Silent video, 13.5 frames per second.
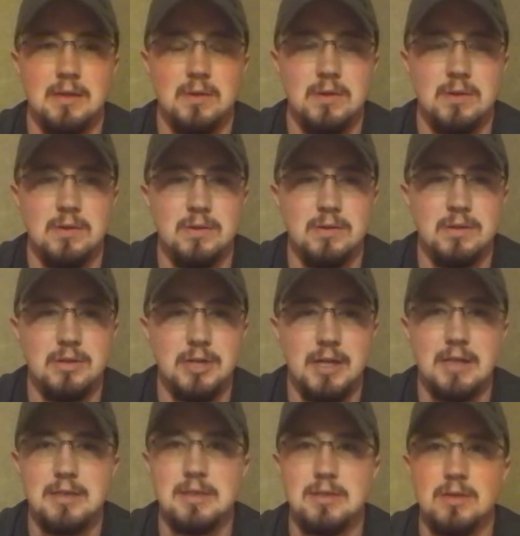well, the
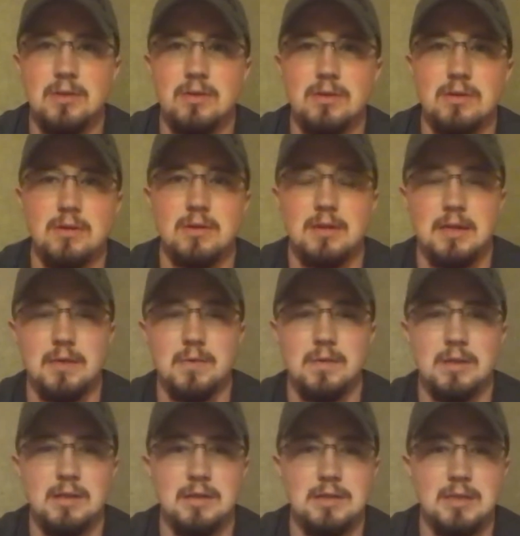chances are that
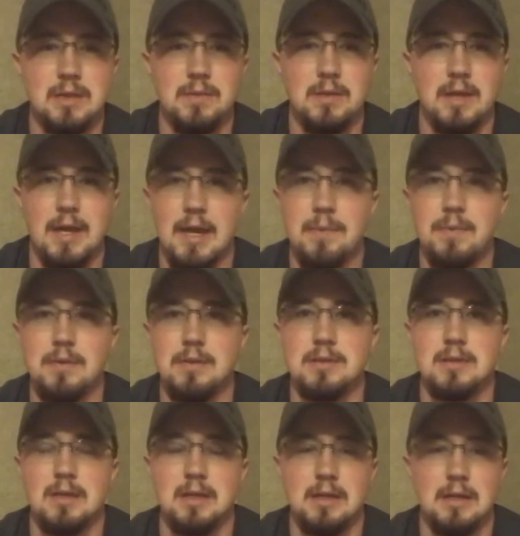when something happens
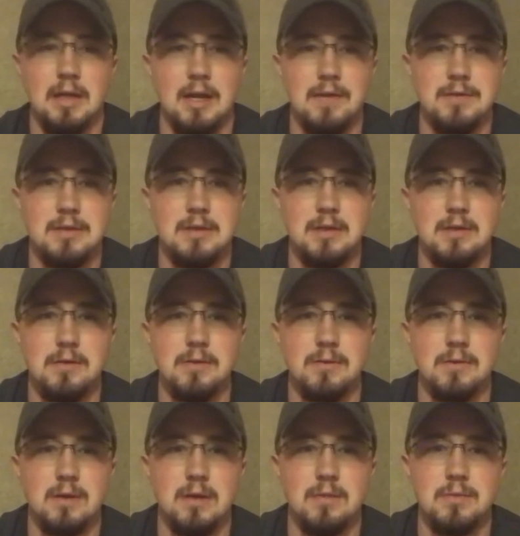and a live scenario
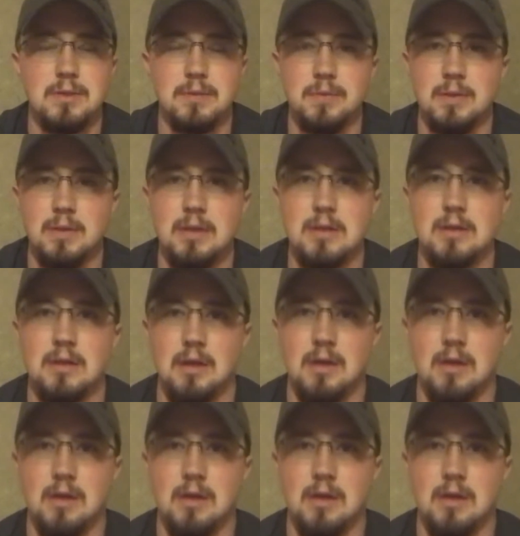comes to play,